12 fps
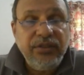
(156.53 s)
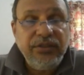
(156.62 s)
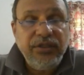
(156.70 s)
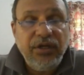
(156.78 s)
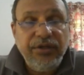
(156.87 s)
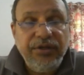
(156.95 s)

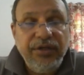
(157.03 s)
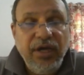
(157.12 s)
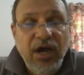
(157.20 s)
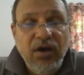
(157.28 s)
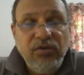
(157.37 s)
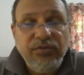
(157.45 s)
So
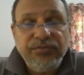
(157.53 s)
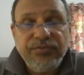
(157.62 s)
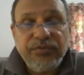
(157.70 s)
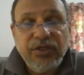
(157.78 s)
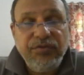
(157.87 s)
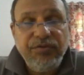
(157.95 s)
now
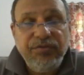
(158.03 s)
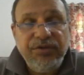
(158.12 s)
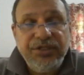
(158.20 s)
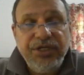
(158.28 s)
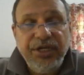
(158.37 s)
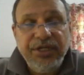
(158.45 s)
we
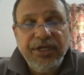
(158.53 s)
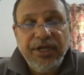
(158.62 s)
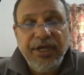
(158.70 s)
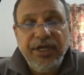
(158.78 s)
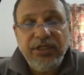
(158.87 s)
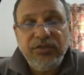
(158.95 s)
will take the
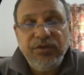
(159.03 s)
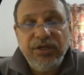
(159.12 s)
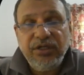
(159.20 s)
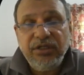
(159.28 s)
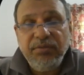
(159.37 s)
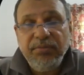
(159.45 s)
case
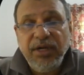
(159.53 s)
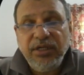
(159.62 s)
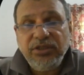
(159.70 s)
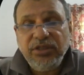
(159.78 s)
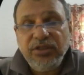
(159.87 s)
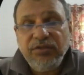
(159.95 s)
where the
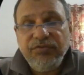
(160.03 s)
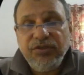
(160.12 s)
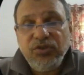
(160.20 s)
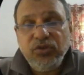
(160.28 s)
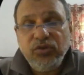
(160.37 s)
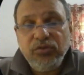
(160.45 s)
masses of the
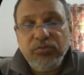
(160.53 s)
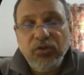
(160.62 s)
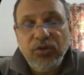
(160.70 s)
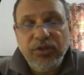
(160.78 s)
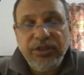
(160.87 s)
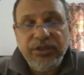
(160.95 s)
two
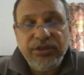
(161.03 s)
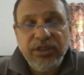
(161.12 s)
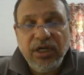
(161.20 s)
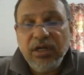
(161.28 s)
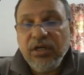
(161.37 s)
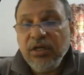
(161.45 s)
bodies
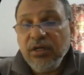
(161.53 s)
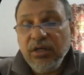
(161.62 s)
are